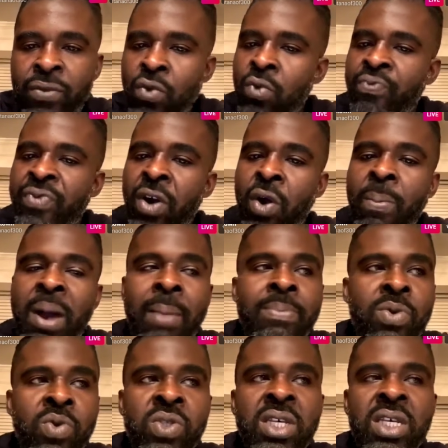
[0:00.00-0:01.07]
If you talk about
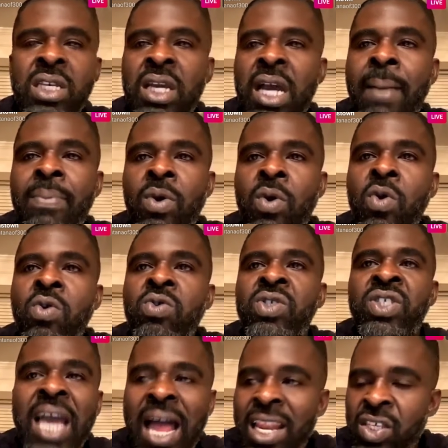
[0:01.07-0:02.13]
music, I'm going to
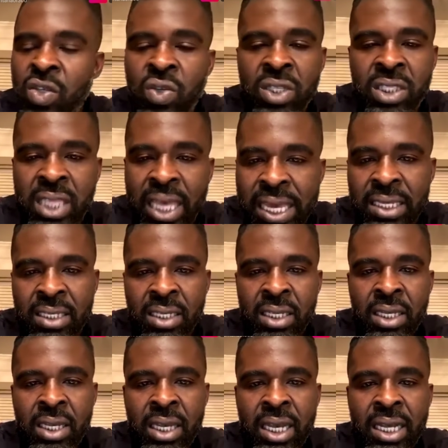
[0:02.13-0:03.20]
challenge you to think.
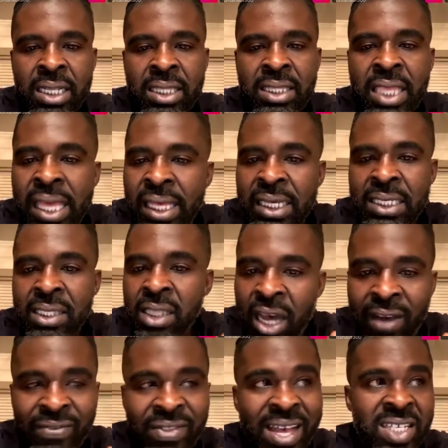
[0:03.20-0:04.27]
And just
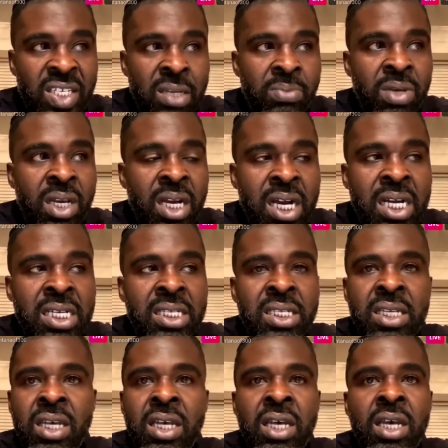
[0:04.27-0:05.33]
love that shit, because
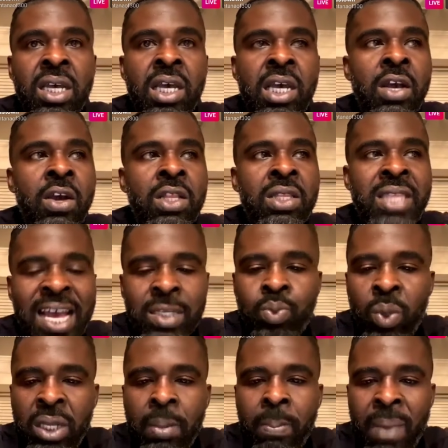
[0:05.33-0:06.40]
that's
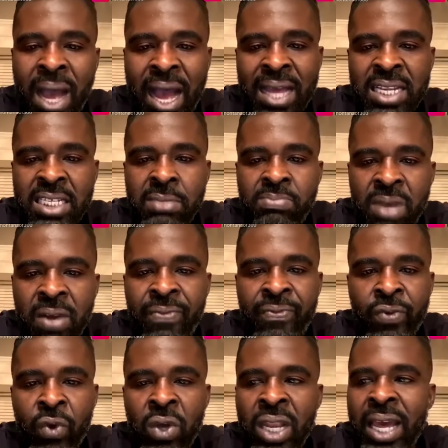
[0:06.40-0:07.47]
what the mind is meant
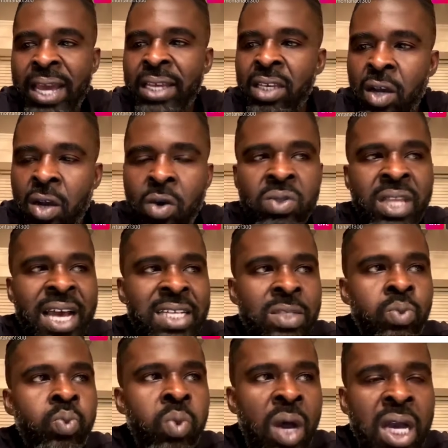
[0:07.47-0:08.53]
for. Like, yo, that's
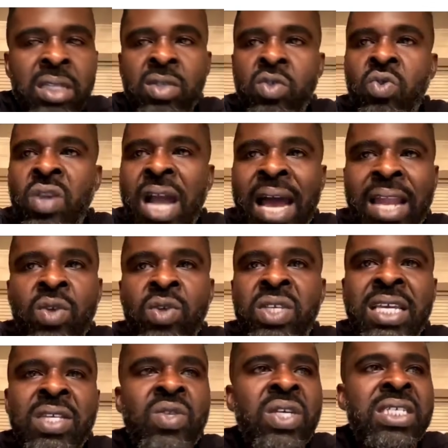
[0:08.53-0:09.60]
what you got to, you
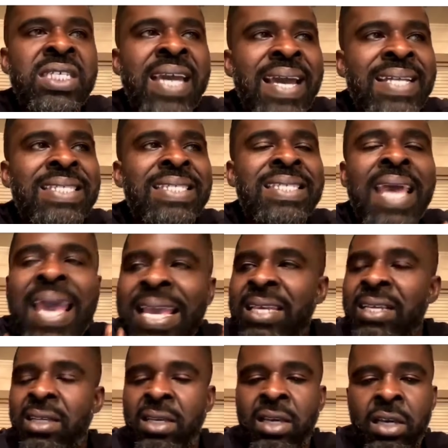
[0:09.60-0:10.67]
just can't take
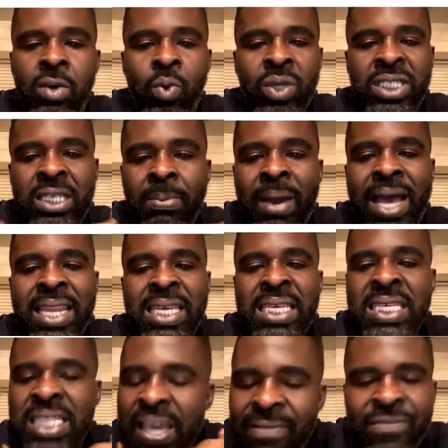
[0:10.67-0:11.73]
what somebody
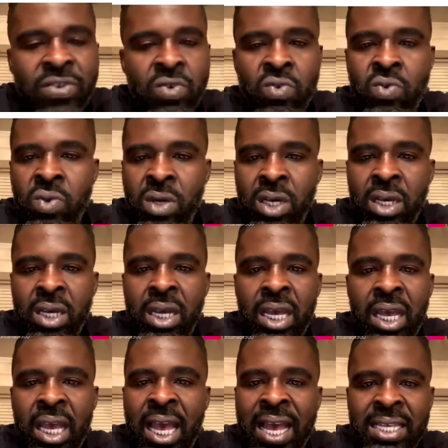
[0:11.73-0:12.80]
give you
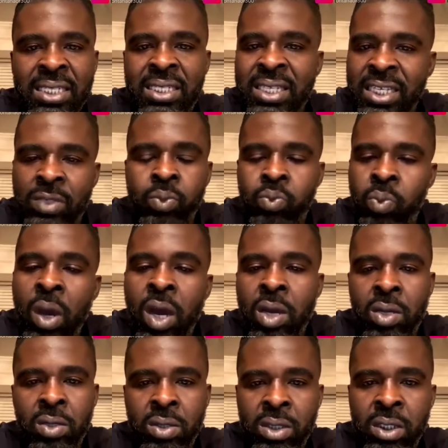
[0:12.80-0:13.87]
as just
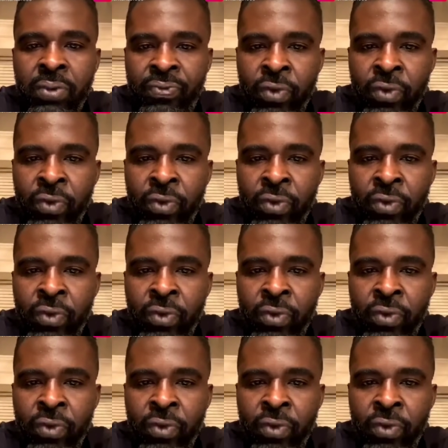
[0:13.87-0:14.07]
word. You feel